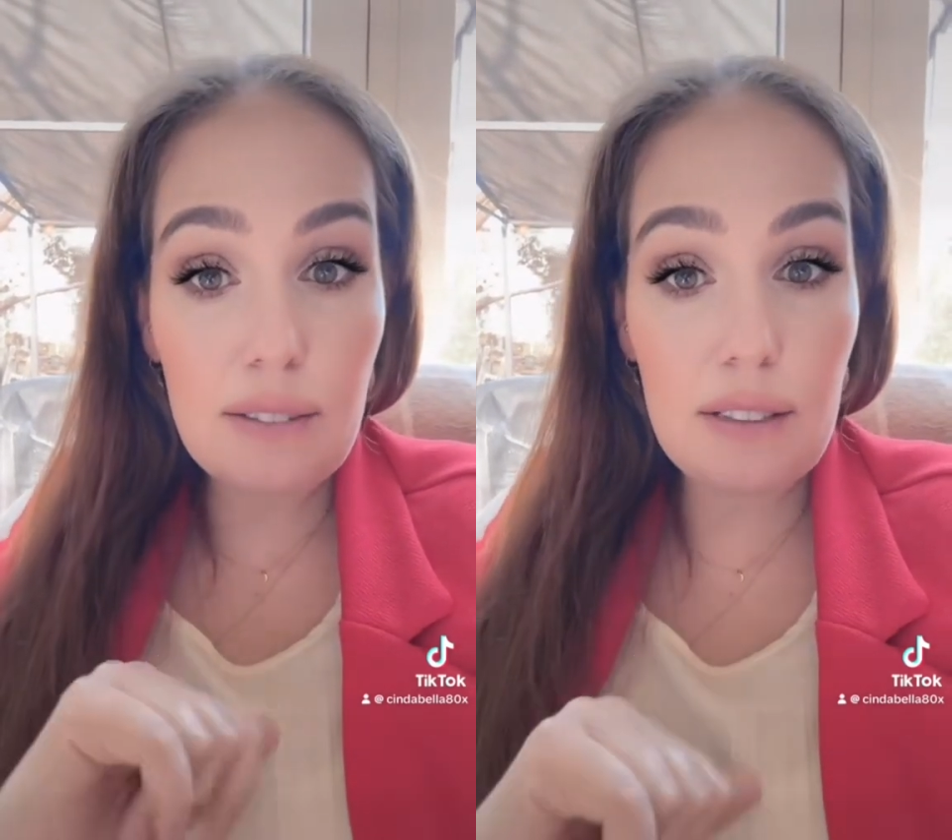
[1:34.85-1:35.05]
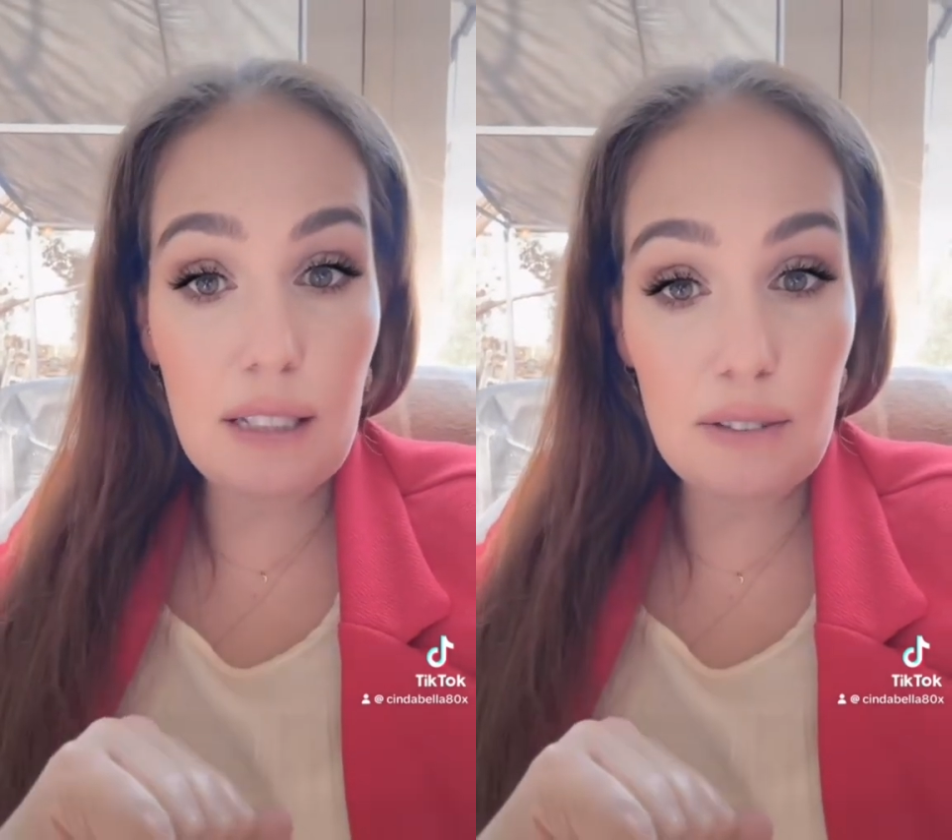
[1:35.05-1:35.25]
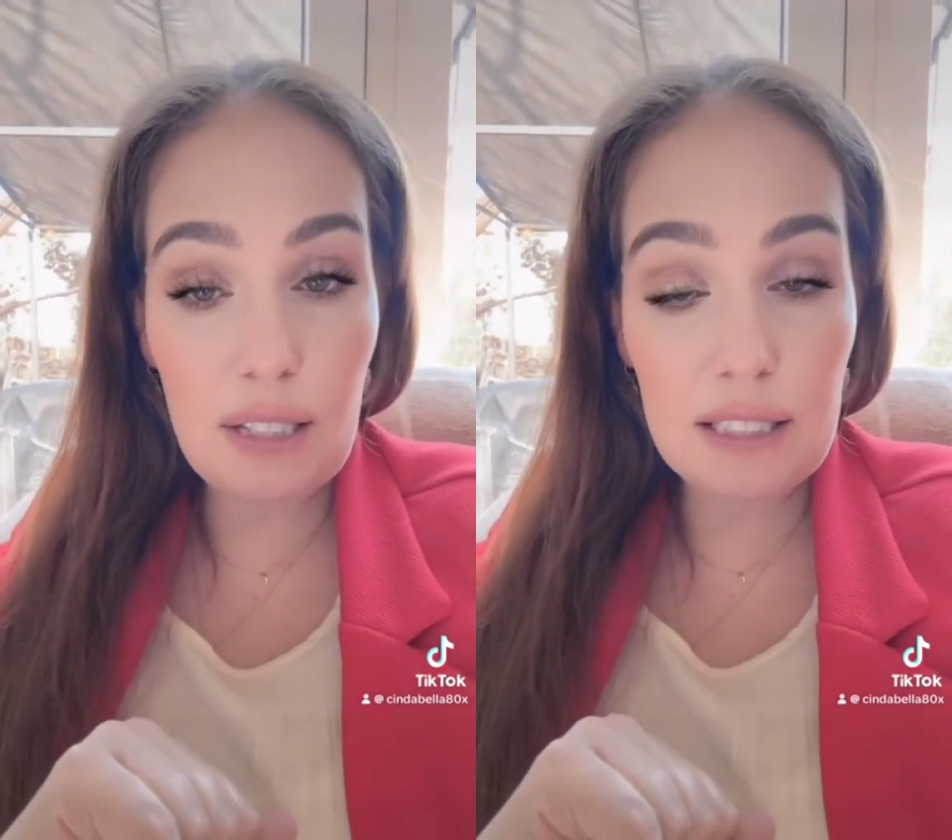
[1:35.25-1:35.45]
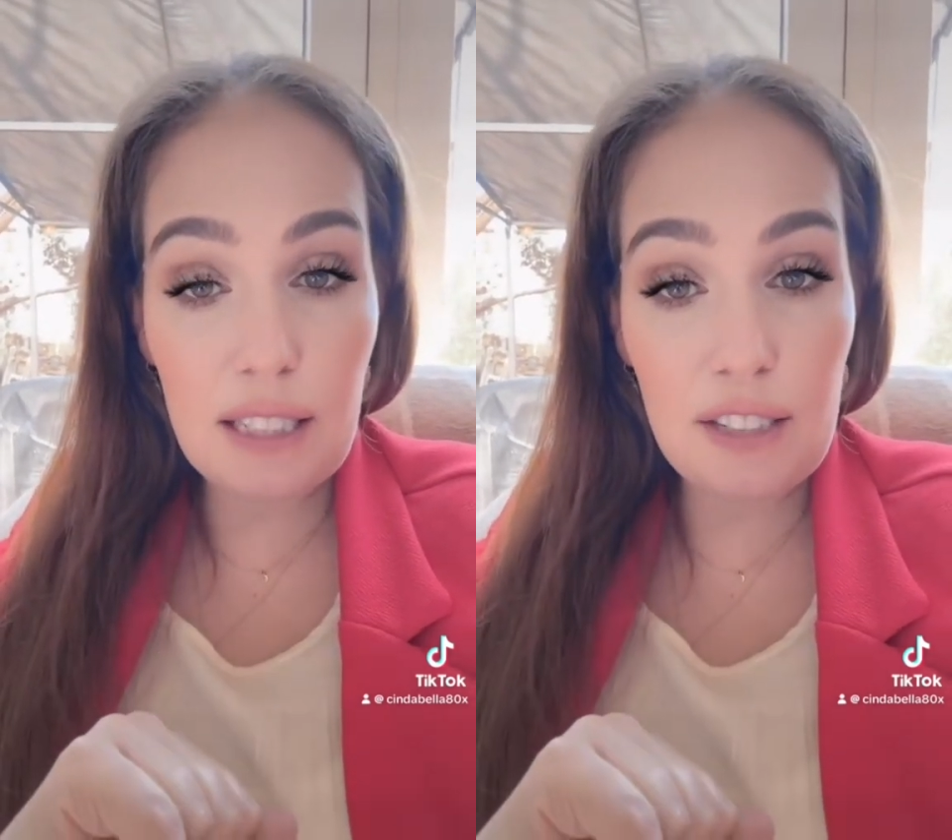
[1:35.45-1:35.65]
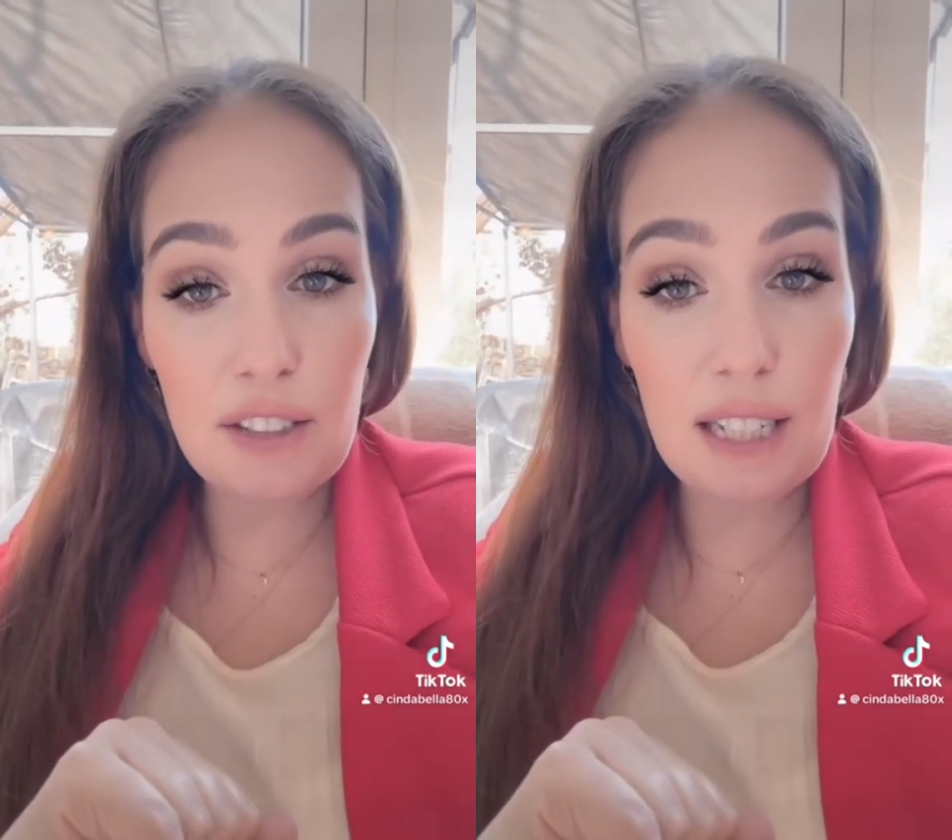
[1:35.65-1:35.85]
The
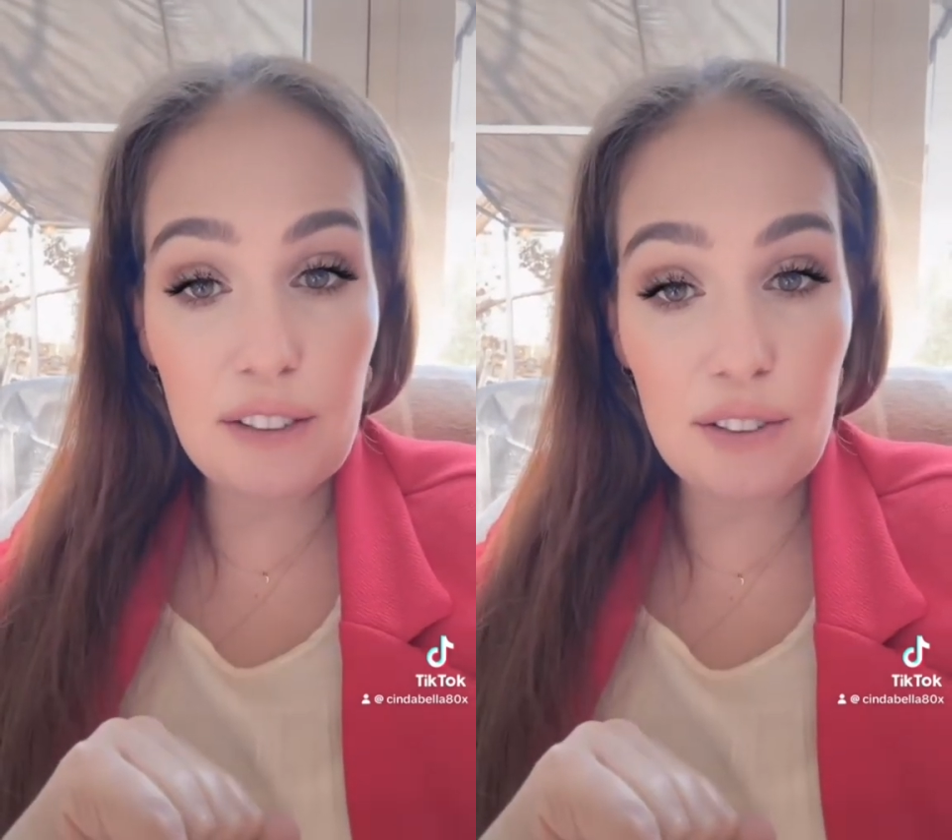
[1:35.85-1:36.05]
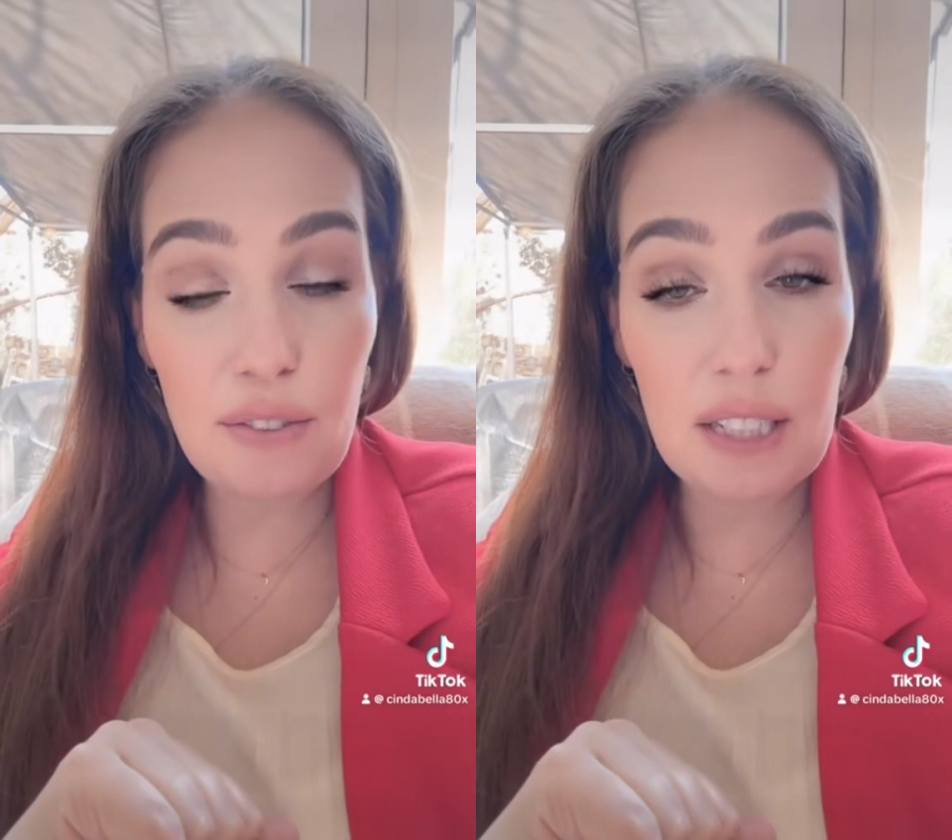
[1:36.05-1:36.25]
residential address, for